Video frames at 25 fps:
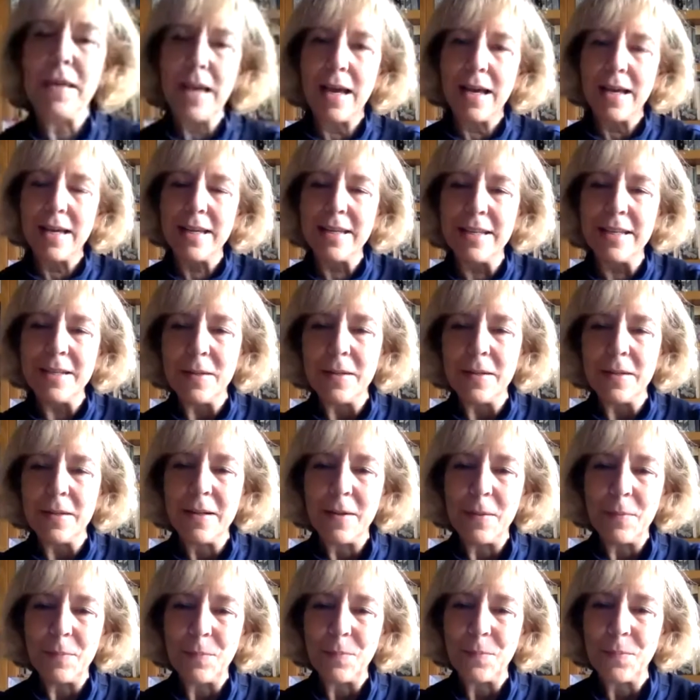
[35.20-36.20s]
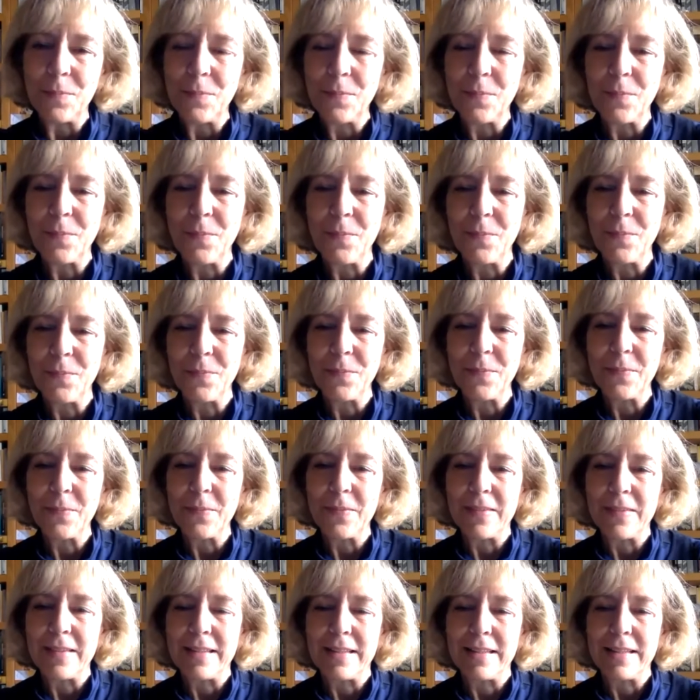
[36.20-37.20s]
may I?
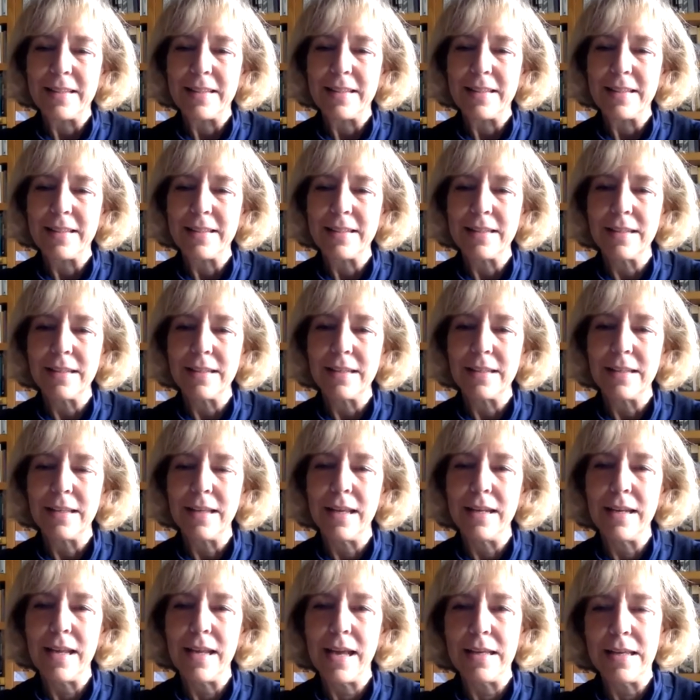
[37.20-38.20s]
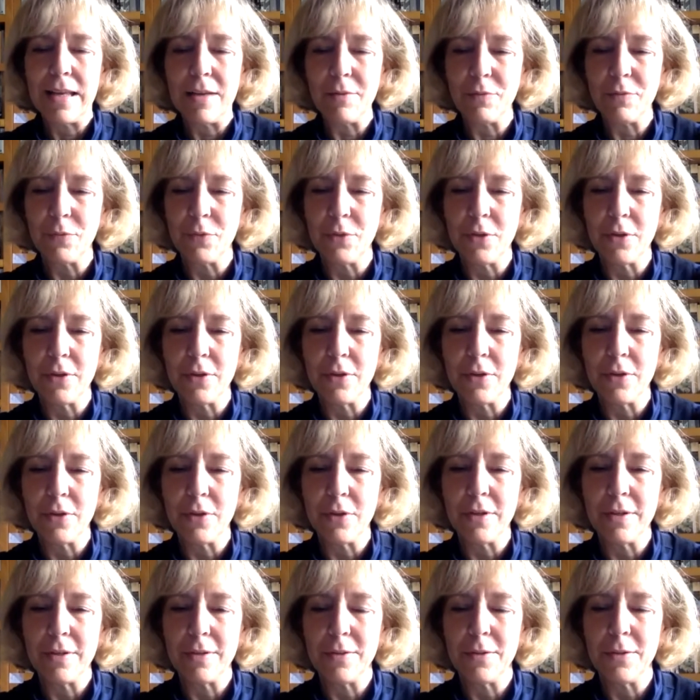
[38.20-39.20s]
Yes. Can I have
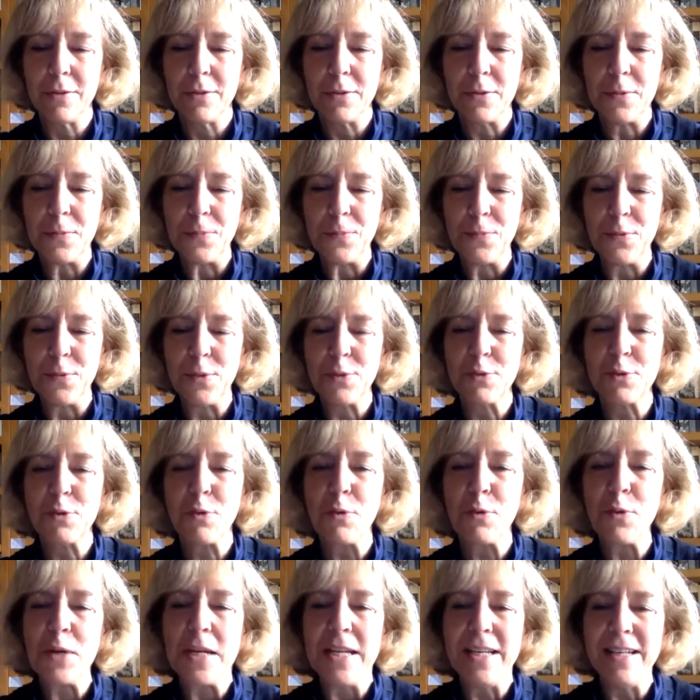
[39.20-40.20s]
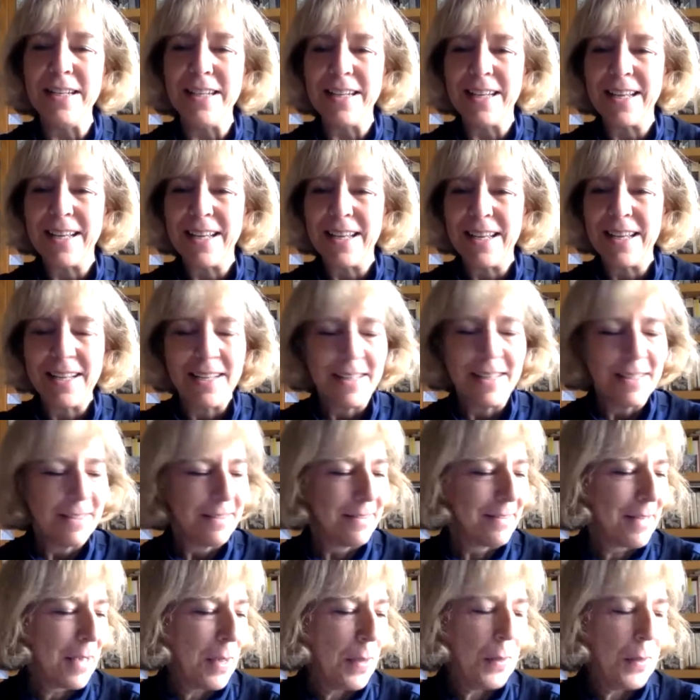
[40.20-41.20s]
the, the, the screen?
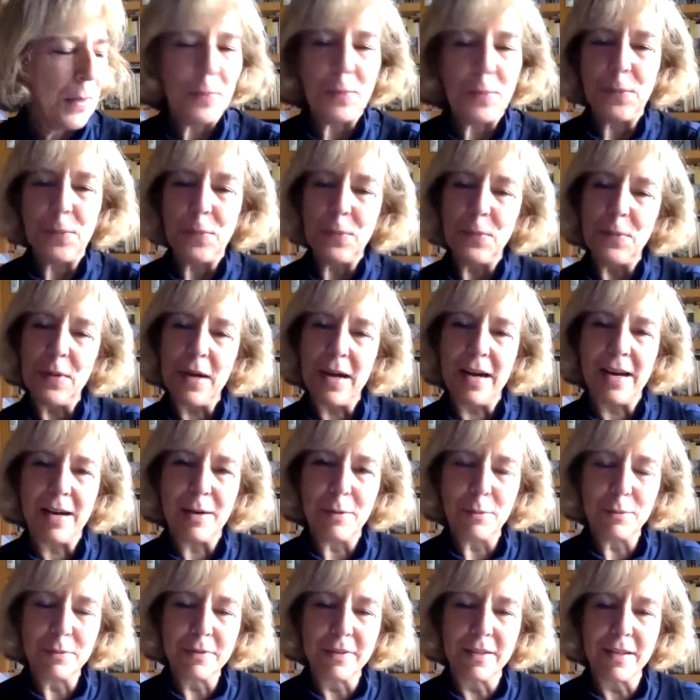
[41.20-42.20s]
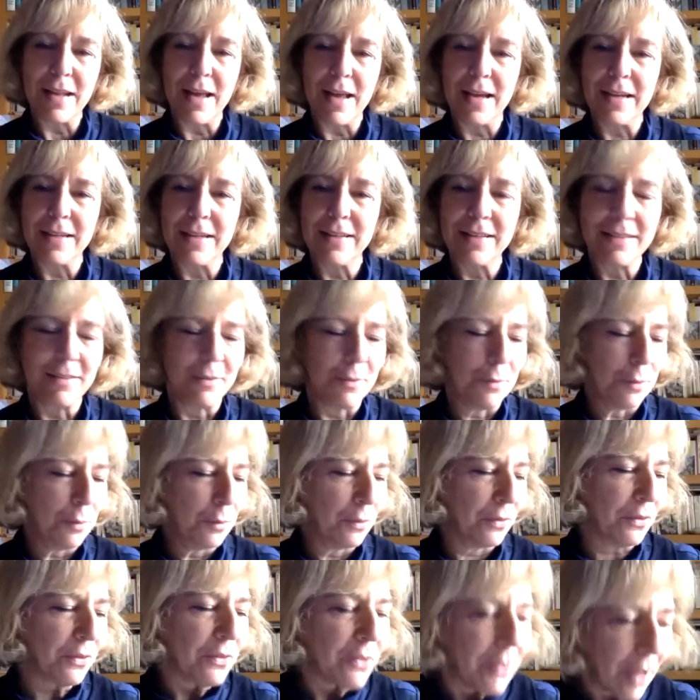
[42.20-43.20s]
So I would like
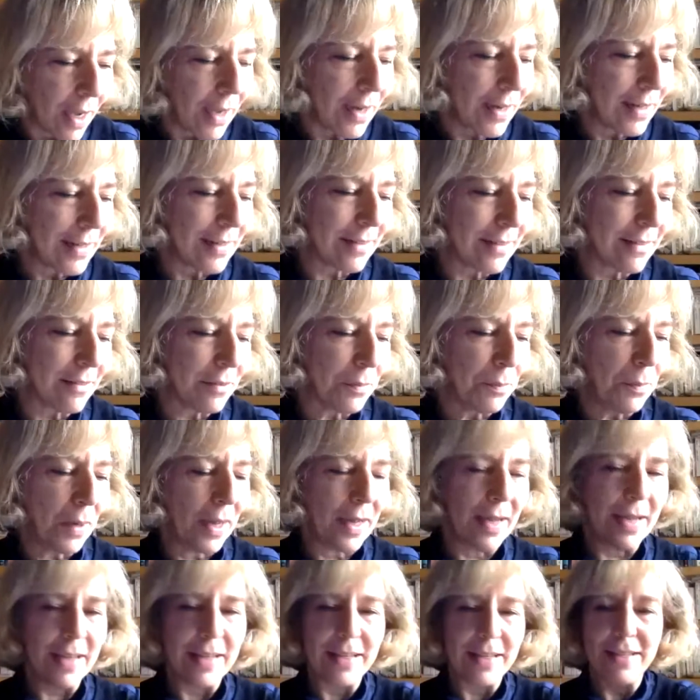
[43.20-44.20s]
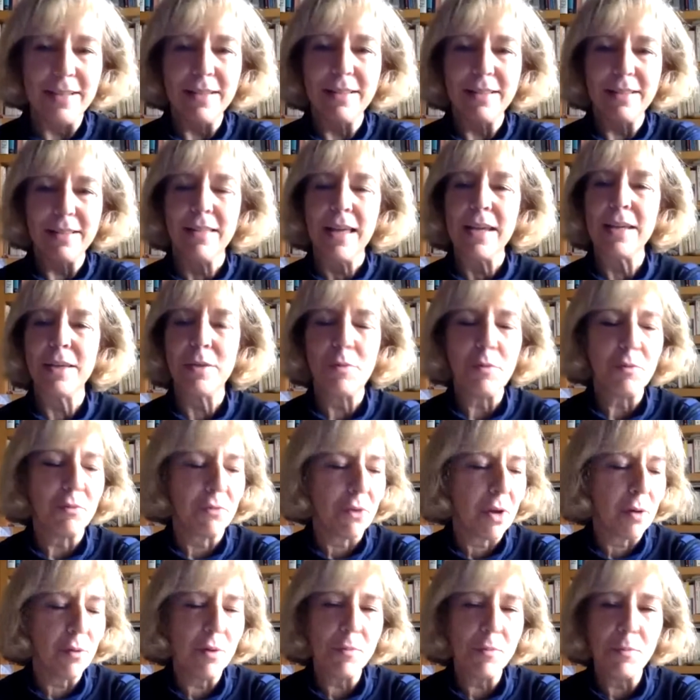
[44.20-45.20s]
to start by
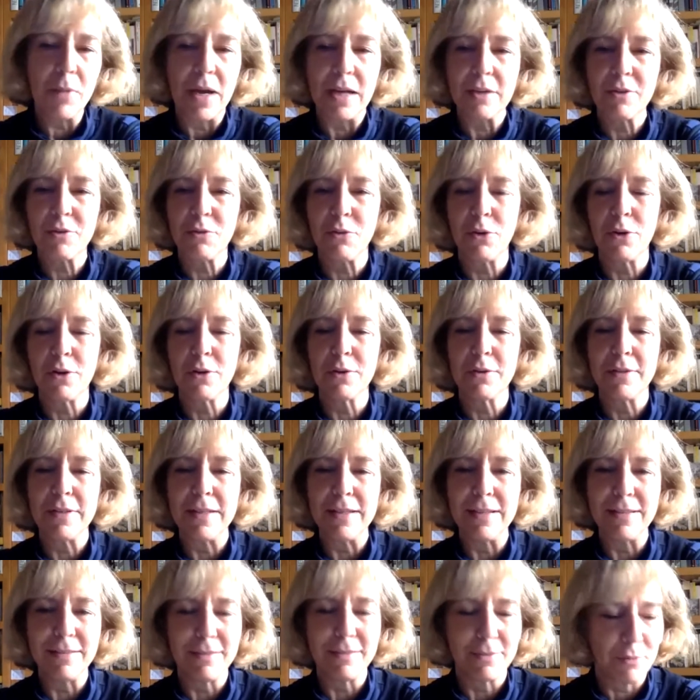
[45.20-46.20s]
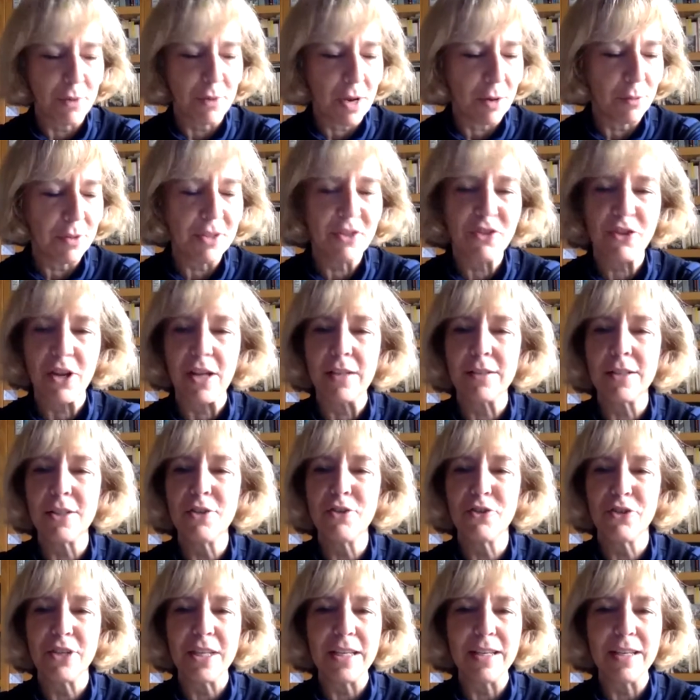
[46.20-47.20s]
thank you very much for this very
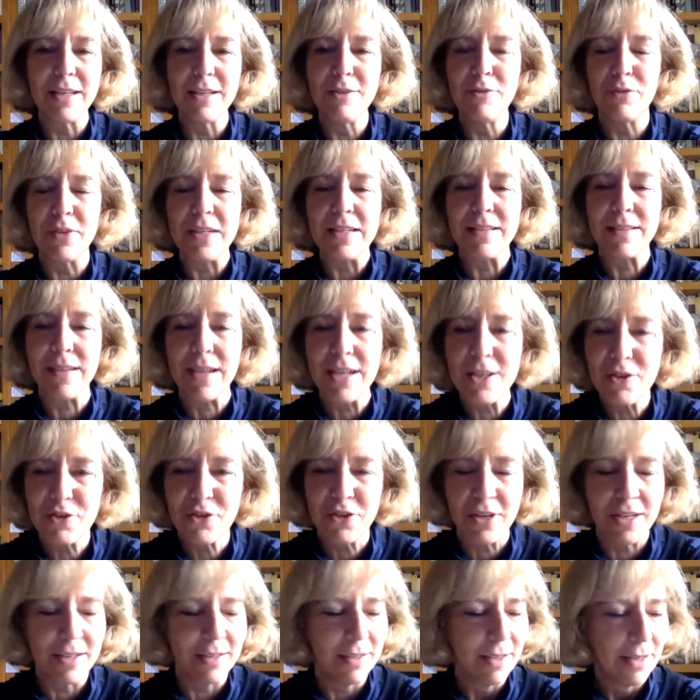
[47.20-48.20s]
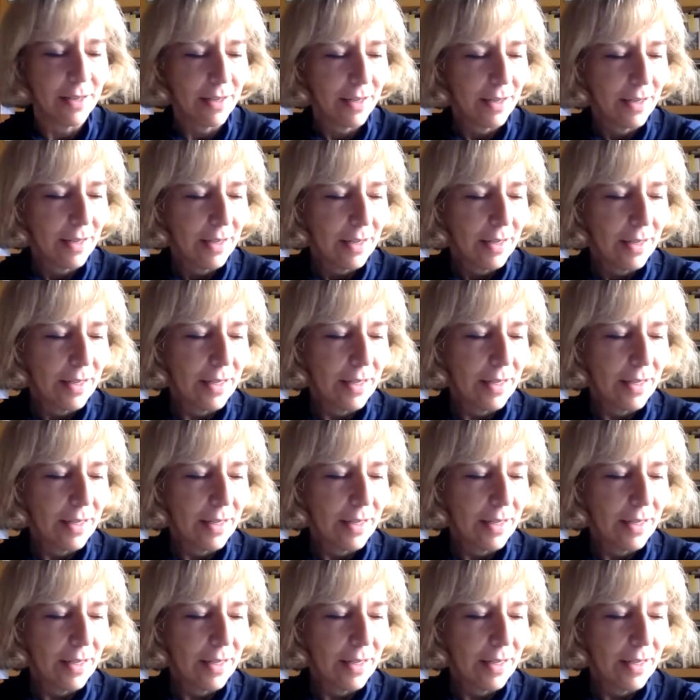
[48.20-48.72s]
challenging invitation